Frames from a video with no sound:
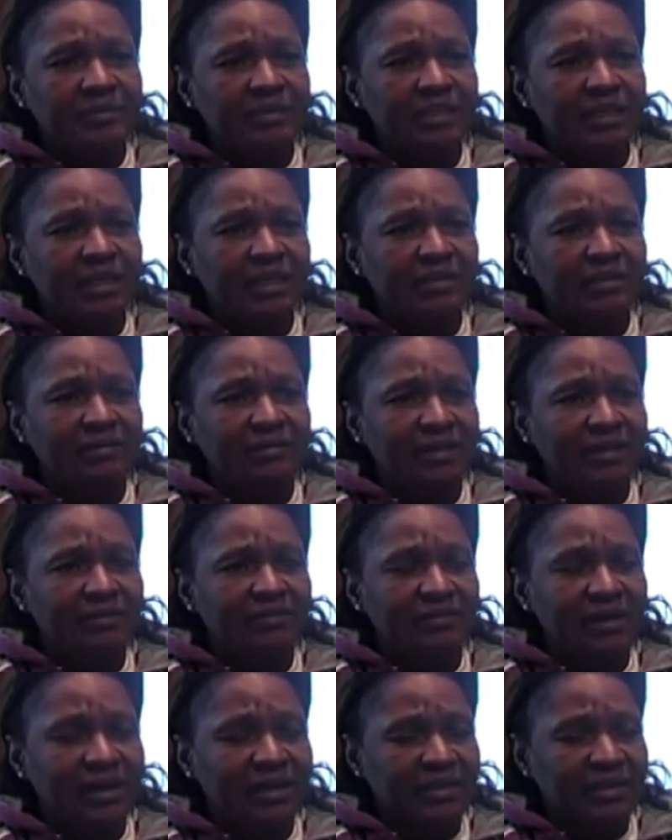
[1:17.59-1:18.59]
and they
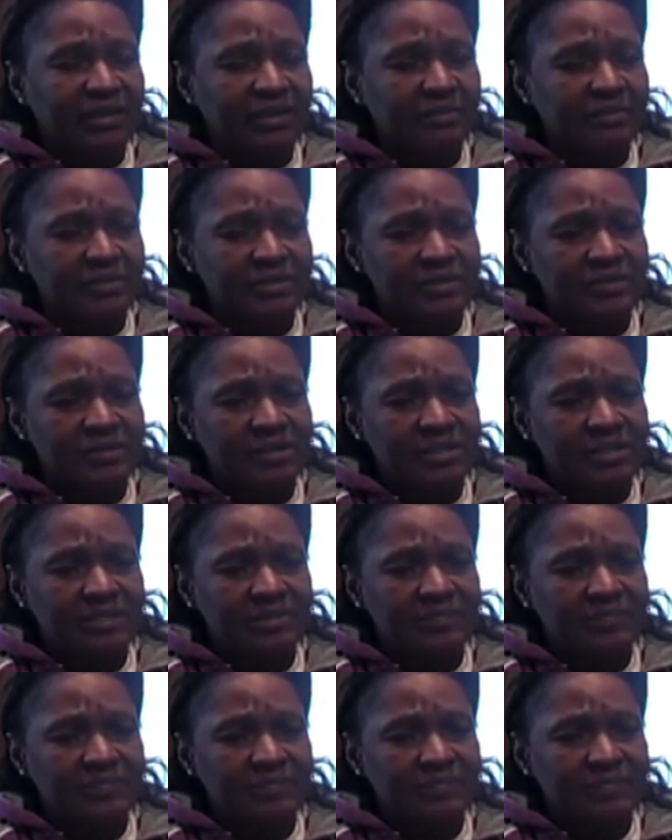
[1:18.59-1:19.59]
try to help as much
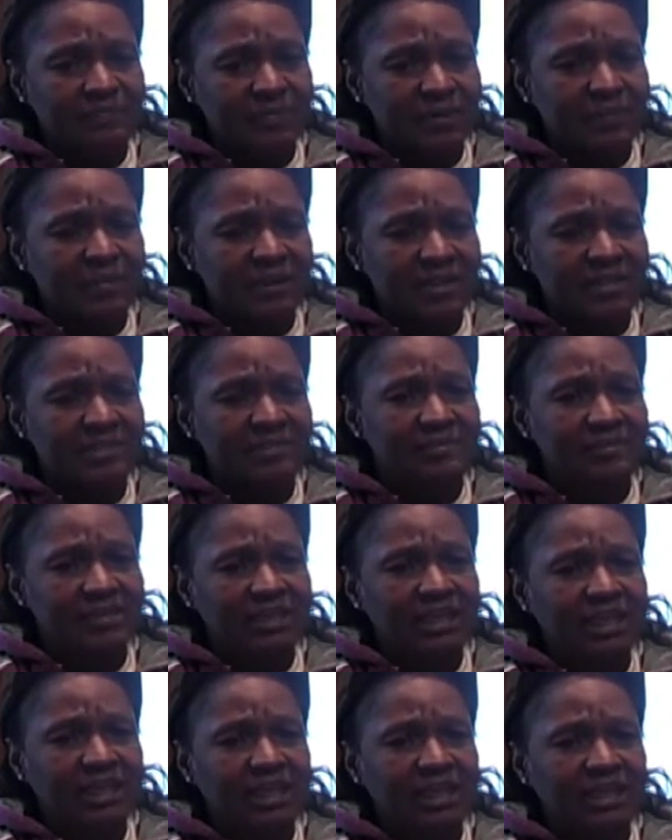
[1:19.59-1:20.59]
as they possibly
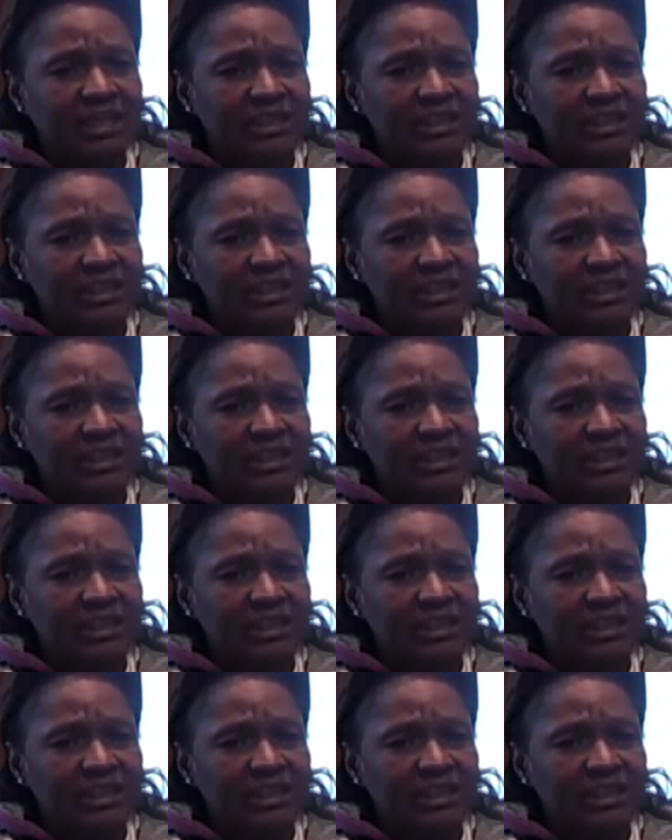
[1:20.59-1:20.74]
can,